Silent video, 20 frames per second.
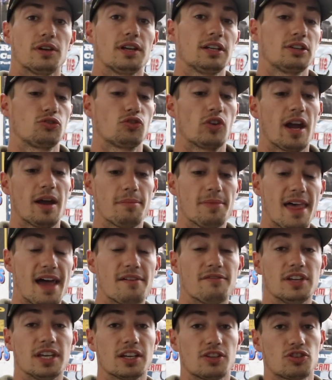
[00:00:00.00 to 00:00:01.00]
ahead and grab
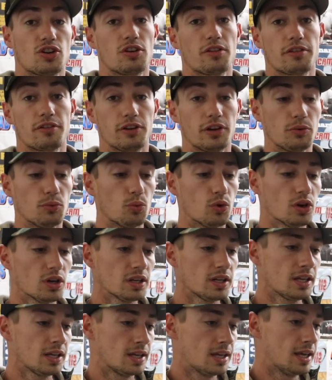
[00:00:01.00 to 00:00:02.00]
that VXR
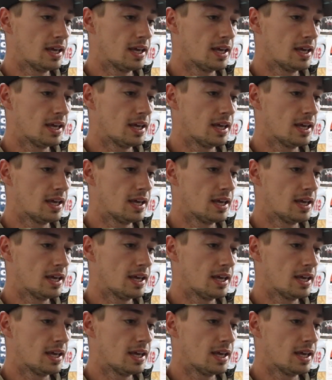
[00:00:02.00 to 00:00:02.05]
31